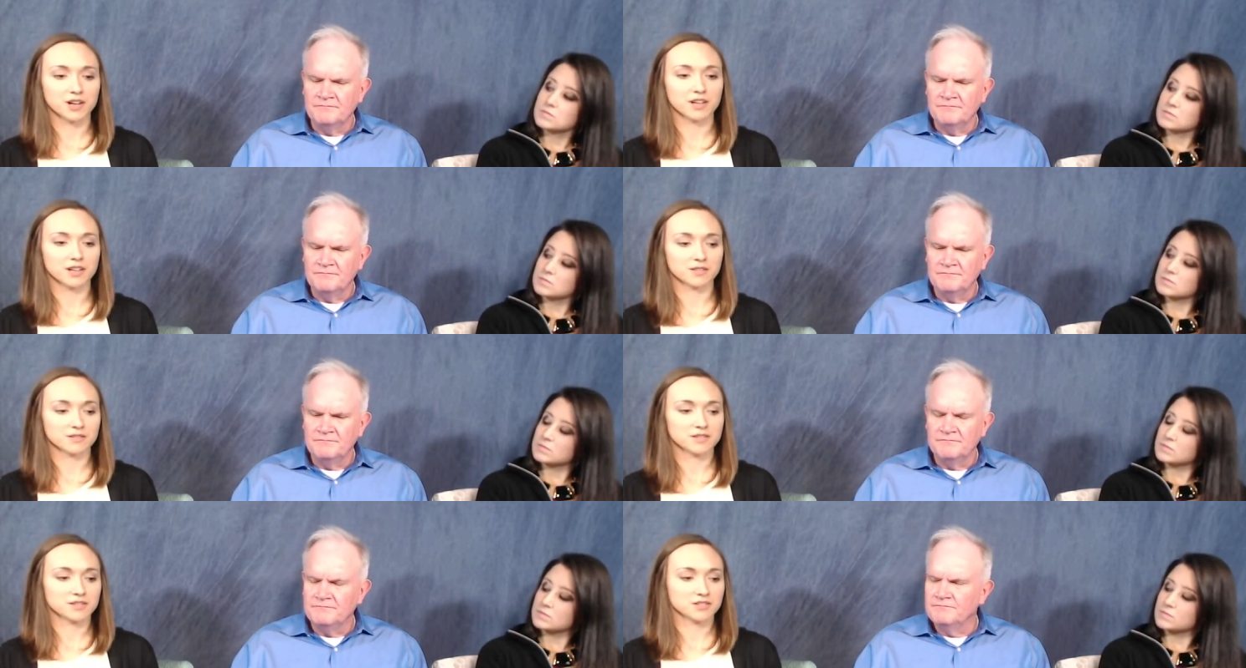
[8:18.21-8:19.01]
Speaker 1: to
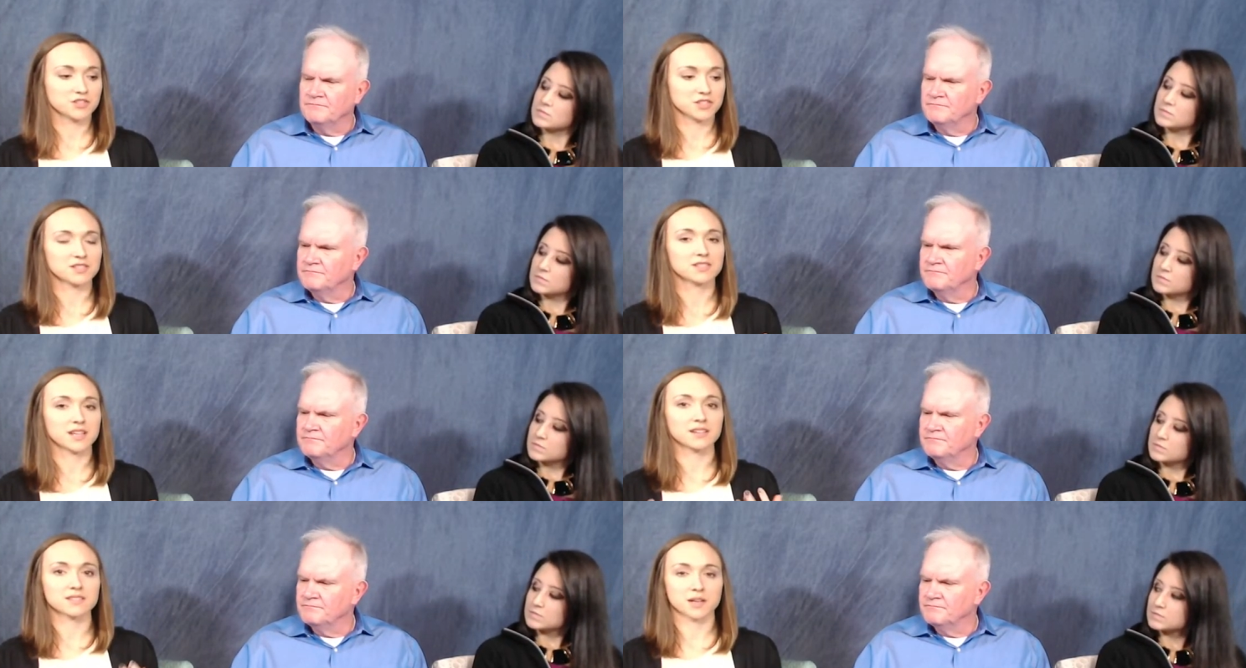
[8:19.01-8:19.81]
just
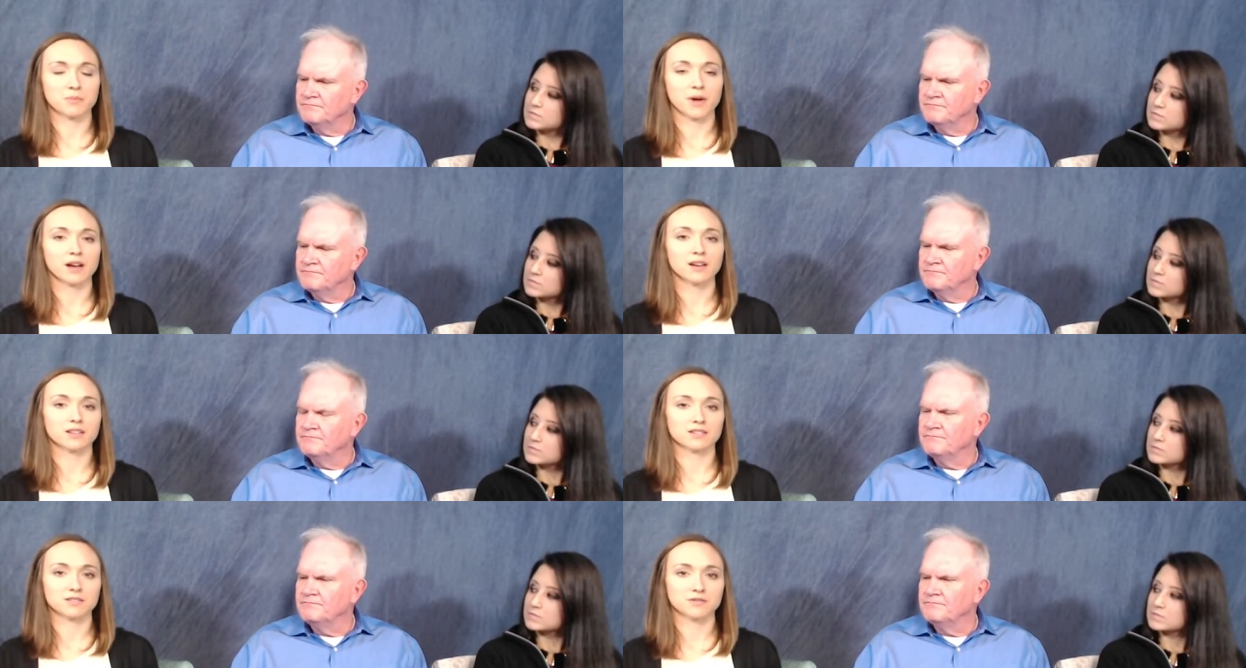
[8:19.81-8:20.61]
take a step back
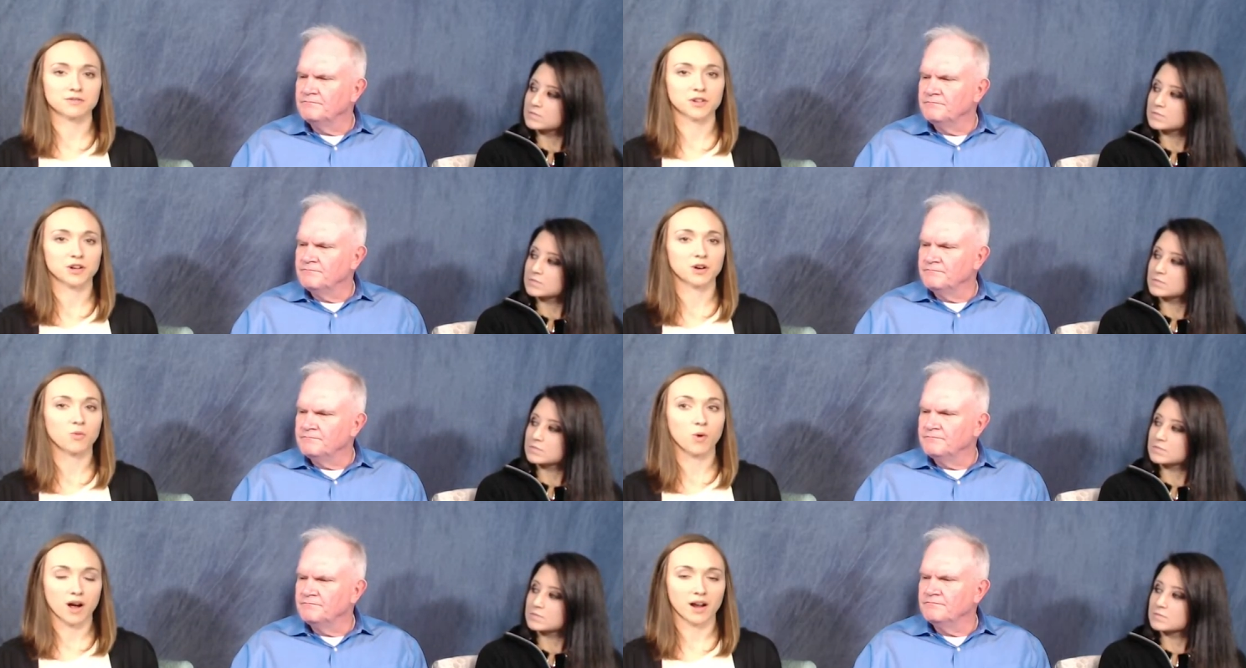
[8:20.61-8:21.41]
and figure out
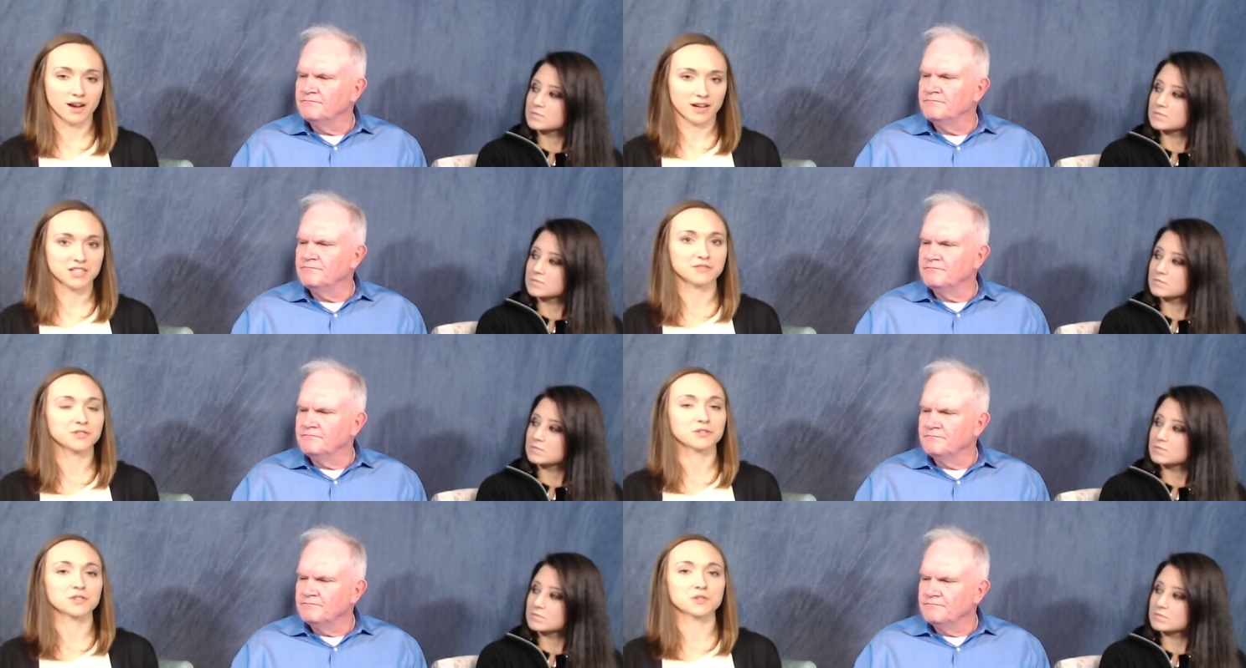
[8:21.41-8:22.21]
why I actually
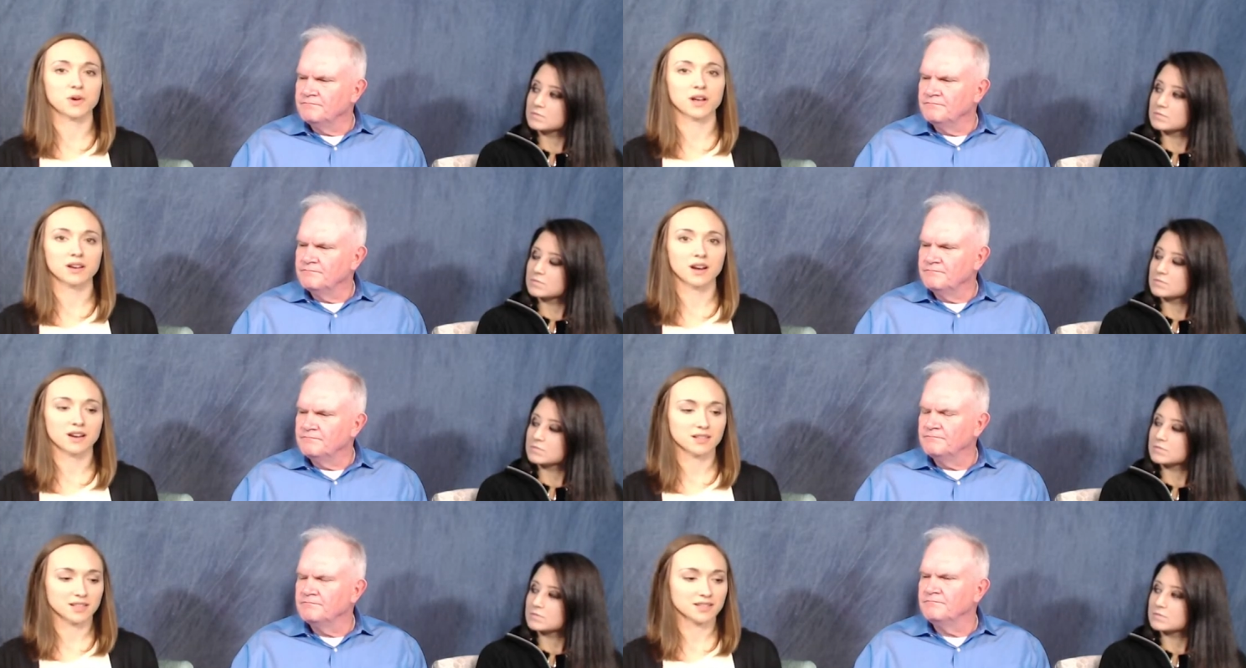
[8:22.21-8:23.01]
feel this way,
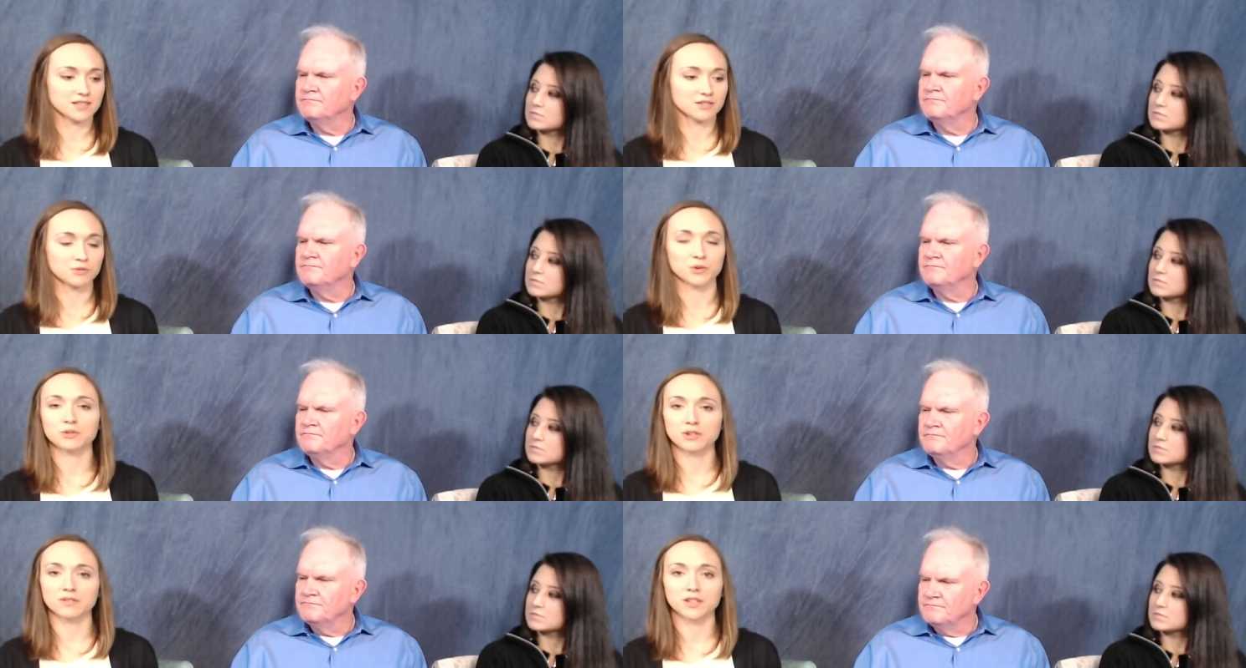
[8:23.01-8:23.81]
kind of to get to the
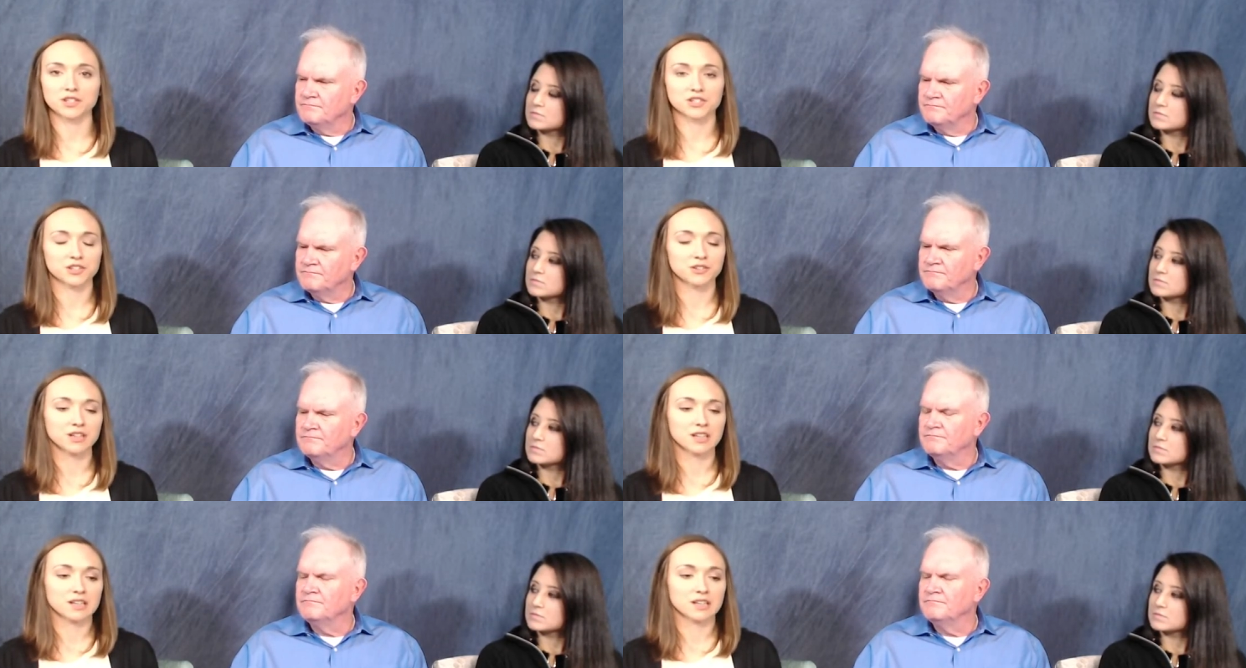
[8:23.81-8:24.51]
root of the issue.